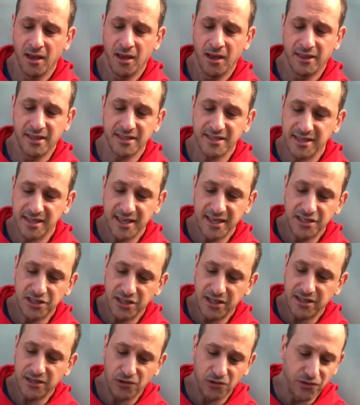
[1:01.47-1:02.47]
these are things you
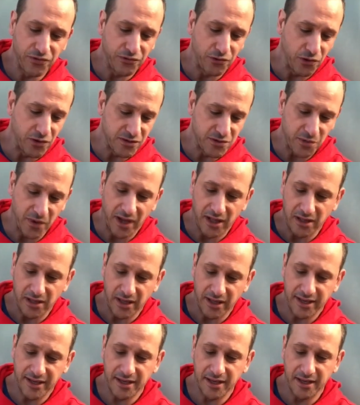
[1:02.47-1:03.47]
need to look for as well.
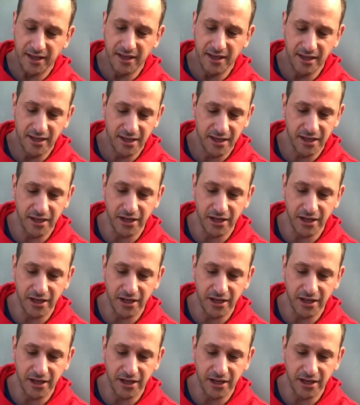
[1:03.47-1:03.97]
Like, you